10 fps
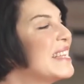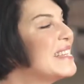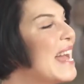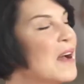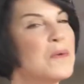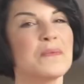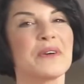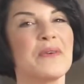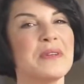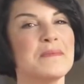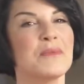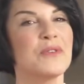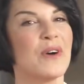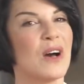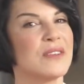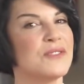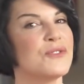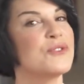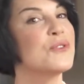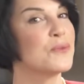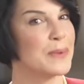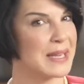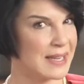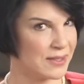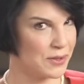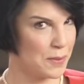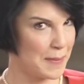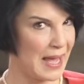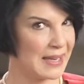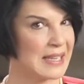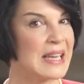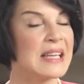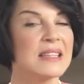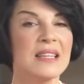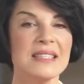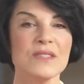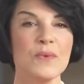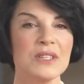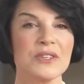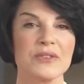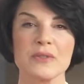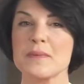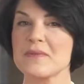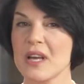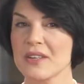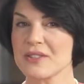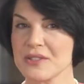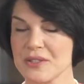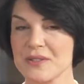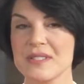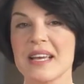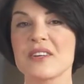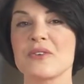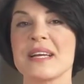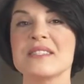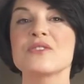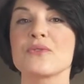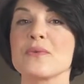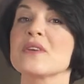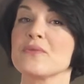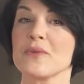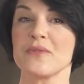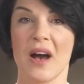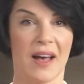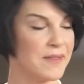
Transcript: Now we're going to move on to the reading domain. Let's watch a group of younger students at grades 3 through 5.